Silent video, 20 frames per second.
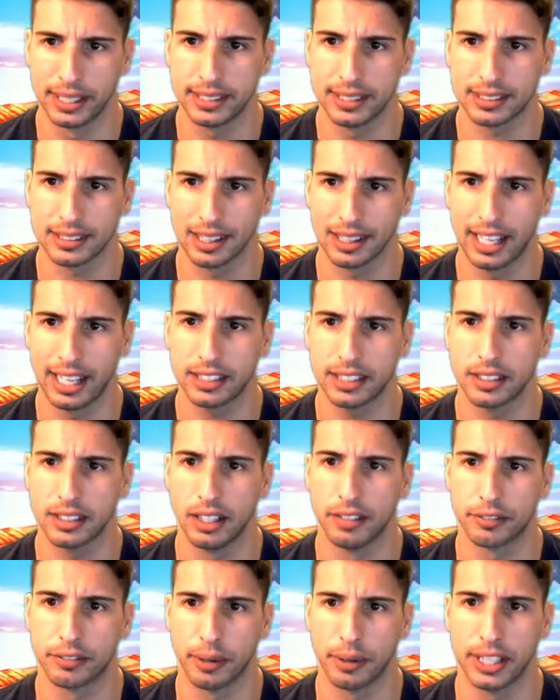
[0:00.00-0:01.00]
Light
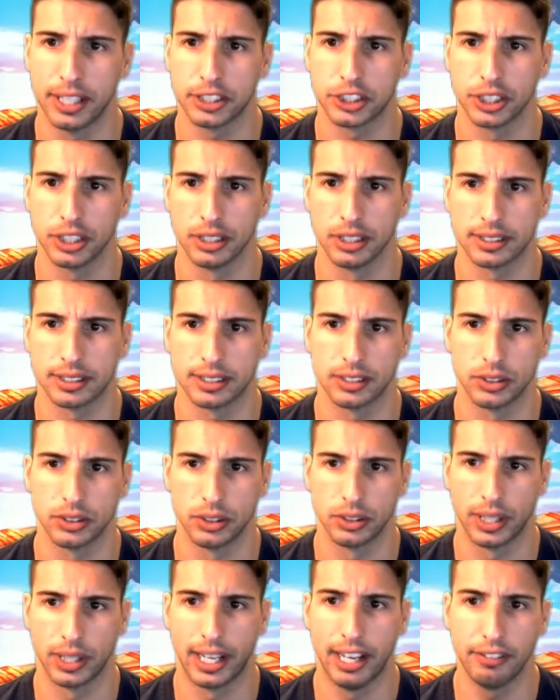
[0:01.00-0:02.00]
of Grandshelt.
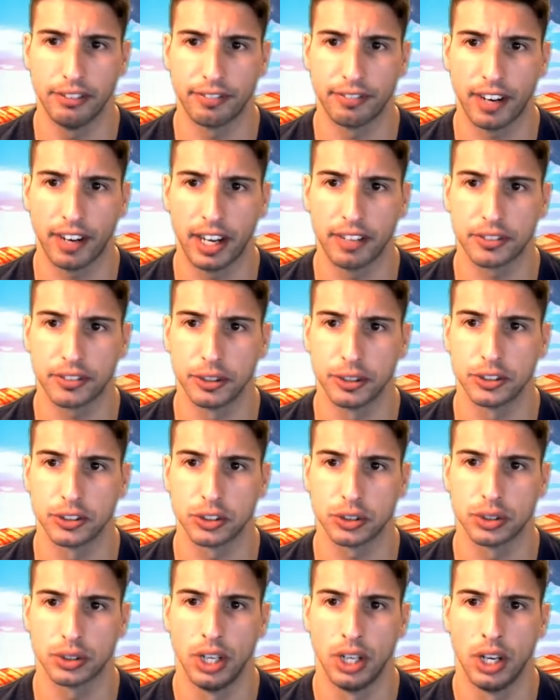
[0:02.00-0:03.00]
Every 5
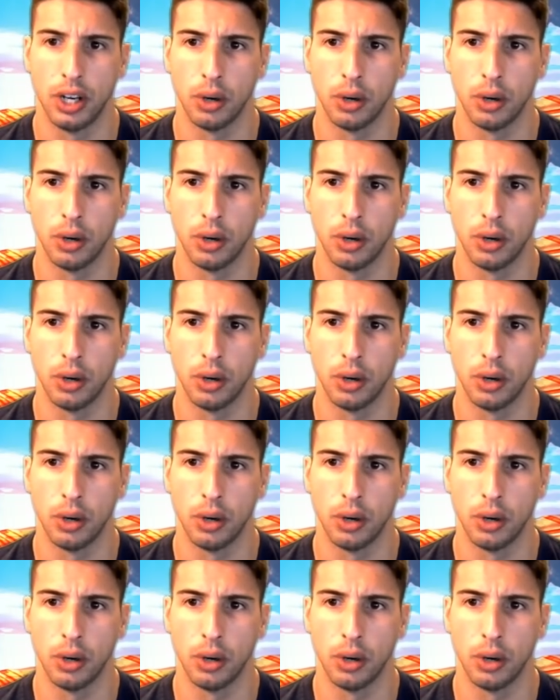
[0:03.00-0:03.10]
turns,